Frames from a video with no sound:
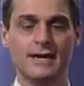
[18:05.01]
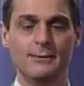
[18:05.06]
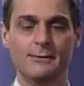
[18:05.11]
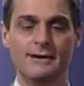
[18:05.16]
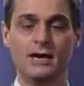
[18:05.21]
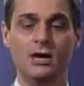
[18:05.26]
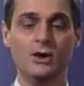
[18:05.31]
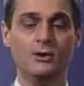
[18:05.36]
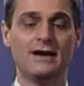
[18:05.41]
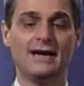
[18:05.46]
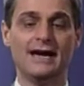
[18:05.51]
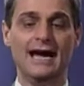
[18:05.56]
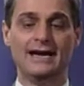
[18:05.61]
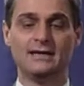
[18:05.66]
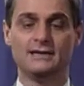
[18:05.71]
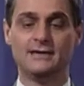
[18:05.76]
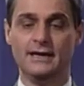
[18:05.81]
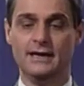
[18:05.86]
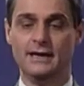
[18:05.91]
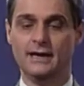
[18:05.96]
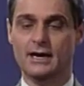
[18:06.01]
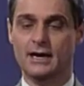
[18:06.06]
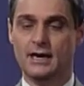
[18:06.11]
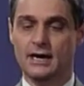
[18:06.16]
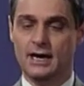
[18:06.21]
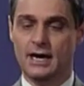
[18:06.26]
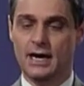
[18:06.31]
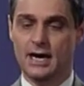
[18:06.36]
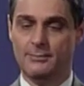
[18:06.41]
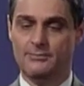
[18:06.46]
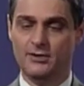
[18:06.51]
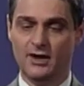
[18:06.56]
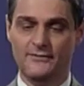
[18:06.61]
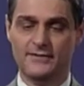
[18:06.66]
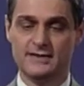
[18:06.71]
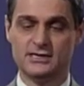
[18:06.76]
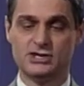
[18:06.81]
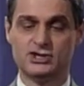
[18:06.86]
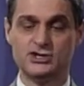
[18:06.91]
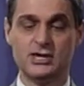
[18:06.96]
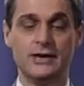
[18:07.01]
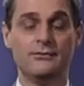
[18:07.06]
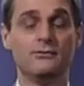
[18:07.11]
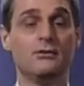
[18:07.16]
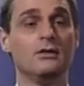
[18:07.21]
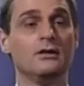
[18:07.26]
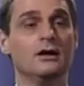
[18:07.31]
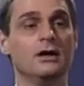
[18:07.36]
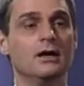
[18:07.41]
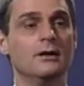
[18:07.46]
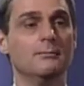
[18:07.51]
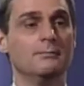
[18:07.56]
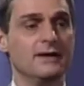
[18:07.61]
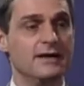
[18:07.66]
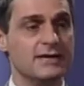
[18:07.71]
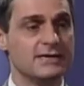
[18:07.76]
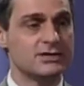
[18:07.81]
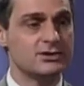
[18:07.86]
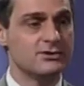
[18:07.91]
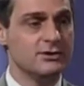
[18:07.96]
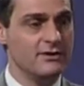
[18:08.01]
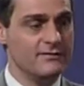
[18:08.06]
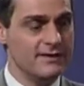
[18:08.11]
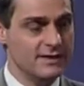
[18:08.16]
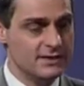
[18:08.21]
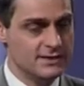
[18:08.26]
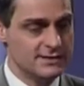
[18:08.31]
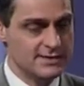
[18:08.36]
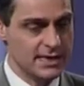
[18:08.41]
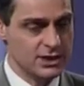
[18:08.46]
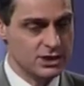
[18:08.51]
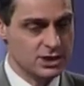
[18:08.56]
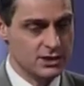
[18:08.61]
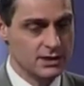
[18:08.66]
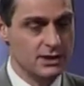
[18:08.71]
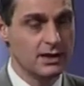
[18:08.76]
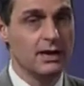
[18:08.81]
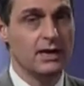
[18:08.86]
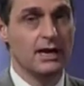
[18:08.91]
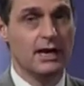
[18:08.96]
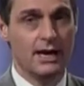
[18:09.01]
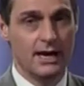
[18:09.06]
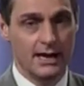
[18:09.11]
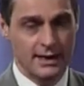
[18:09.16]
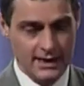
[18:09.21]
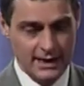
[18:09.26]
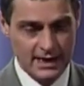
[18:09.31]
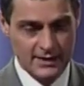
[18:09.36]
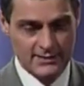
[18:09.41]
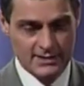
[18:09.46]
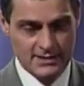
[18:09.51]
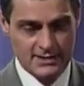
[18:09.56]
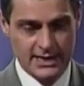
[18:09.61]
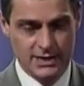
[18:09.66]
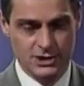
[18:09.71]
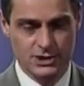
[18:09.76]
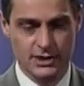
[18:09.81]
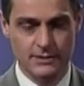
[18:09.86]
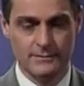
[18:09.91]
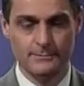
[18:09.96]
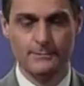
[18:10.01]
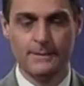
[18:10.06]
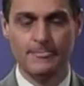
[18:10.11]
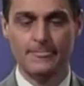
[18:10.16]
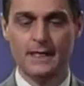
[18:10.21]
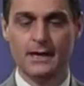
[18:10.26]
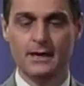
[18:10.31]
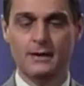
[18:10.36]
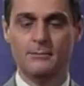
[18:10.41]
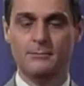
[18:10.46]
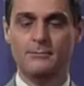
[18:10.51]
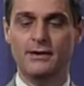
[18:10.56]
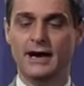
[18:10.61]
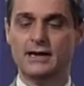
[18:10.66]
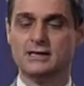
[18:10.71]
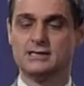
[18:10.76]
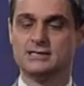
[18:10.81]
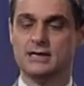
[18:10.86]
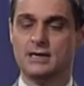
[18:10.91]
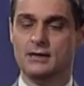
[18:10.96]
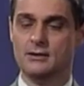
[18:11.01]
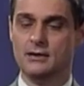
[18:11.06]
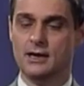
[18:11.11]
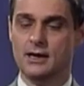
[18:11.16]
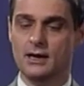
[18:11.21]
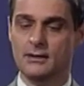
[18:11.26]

Now we're going to look at the prophet's general ministry of intercession in another session, but